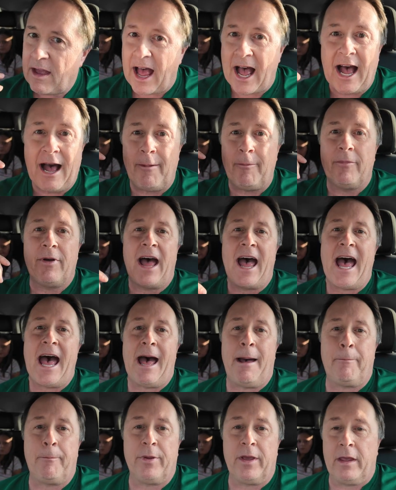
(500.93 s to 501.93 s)
I'm
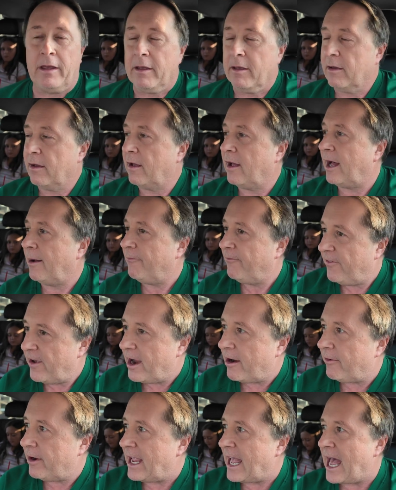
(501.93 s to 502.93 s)
happy. I'm
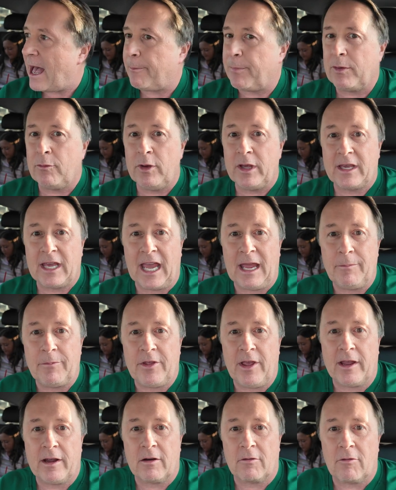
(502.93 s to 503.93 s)
very happy we came
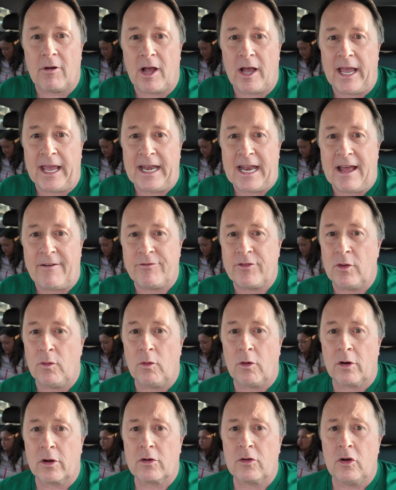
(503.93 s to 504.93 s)
take a ride after
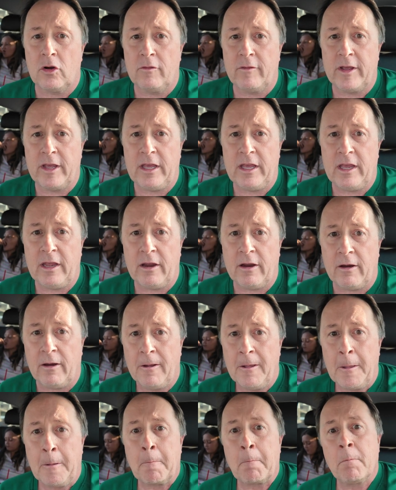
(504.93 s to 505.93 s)
work over
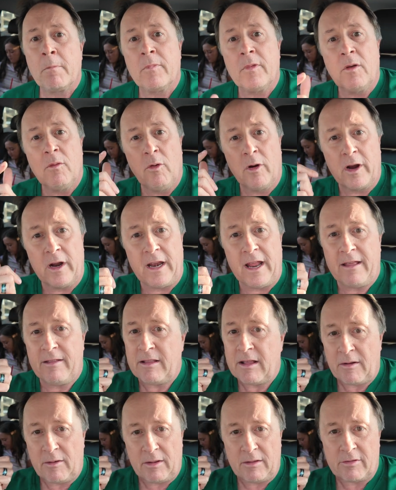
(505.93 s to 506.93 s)
here. We're
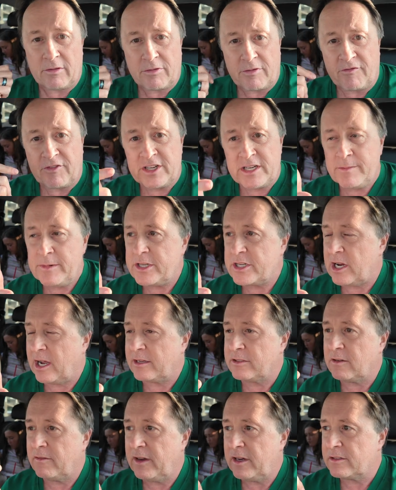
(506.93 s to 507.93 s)
gonna Jimmy
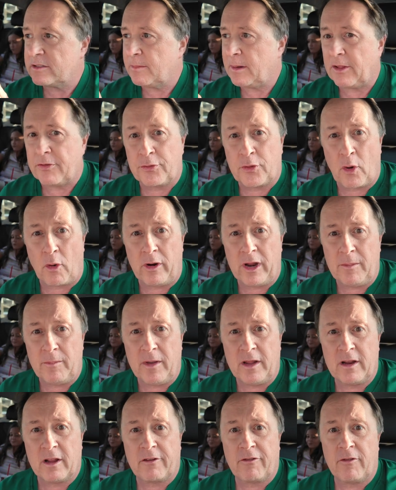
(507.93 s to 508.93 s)
John's over here is about 30
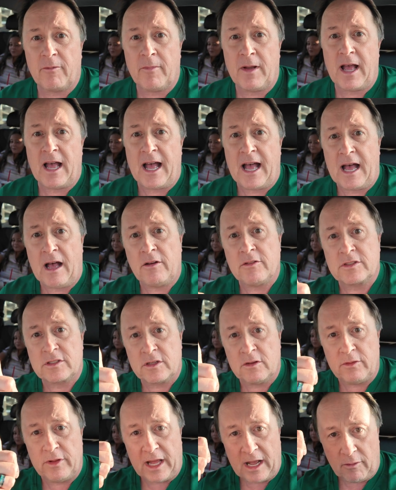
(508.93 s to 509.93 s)
minutes from my house,
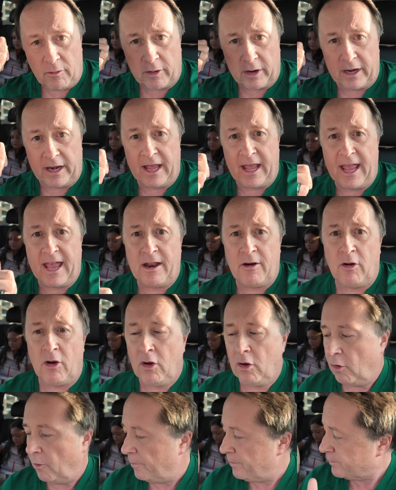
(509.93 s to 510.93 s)
so now we're gonna head
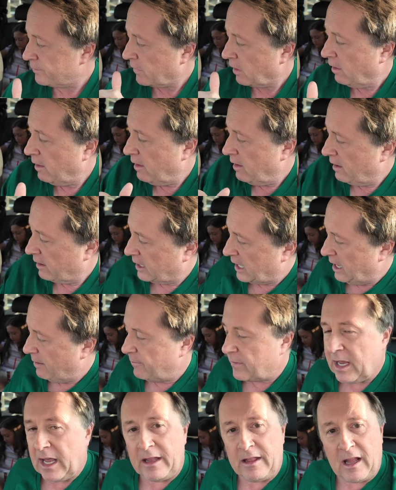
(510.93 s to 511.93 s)
home.
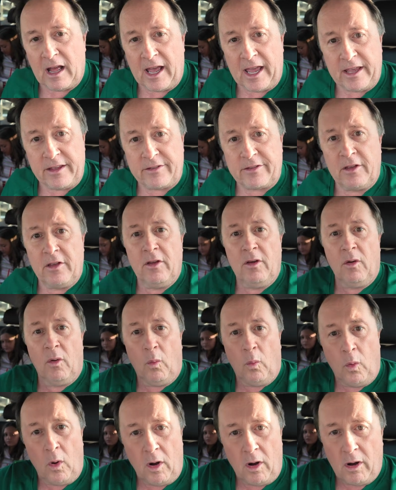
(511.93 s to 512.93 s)
Got me a nice
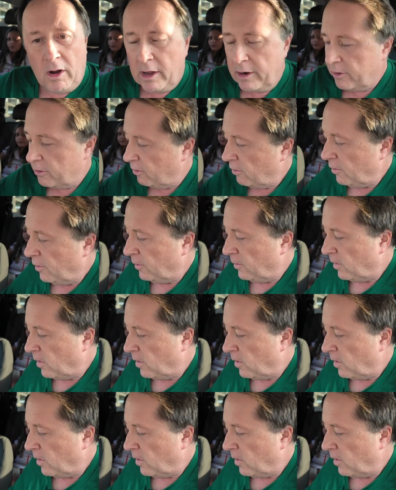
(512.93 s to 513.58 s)
water